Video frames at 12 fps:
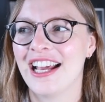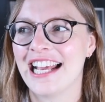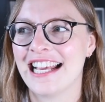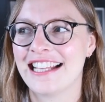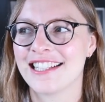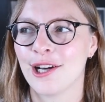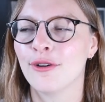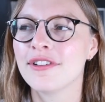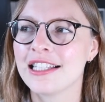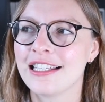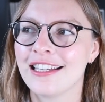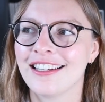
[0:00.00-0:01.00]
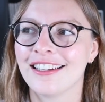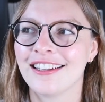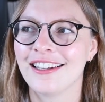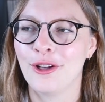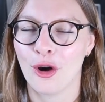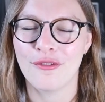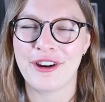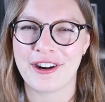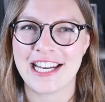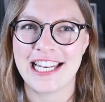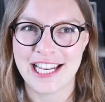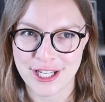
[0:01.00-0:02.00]
is obviously not
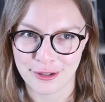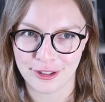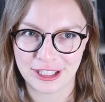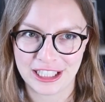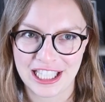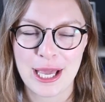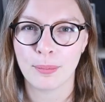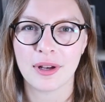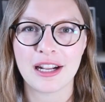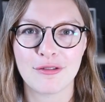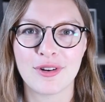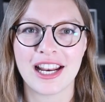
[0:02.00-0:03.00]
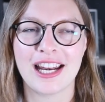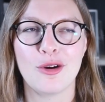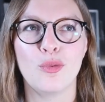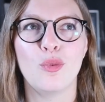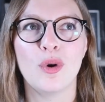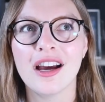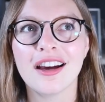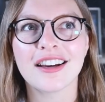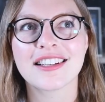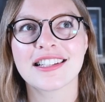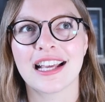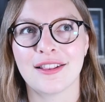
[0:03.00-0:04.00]
very literal, but it really
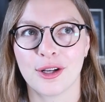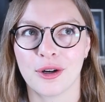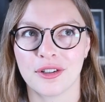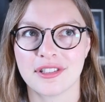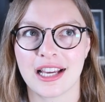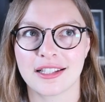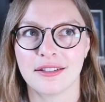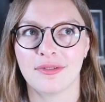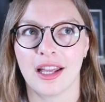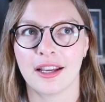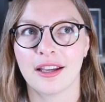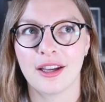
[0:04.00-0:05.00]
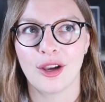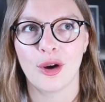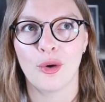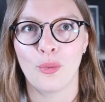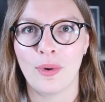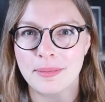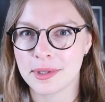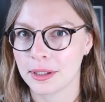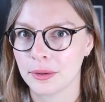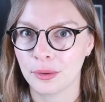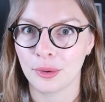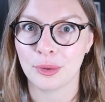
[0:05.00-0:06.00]
works in the context of like
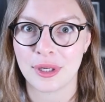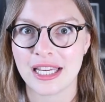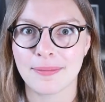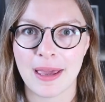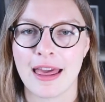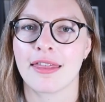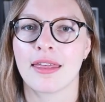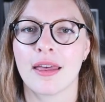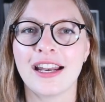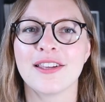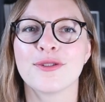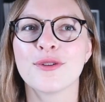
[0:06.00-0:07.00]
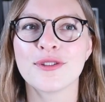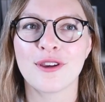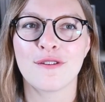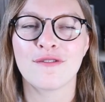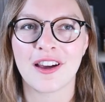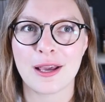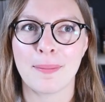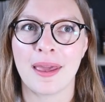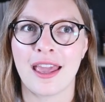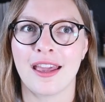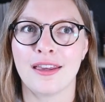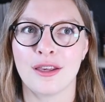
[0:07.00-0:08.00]
whimsical Greek myth. And it's also fun it
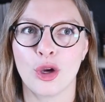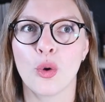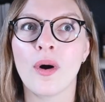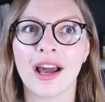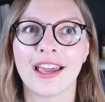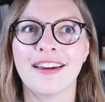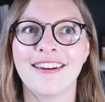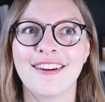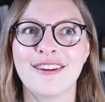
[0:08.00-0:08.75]
being quite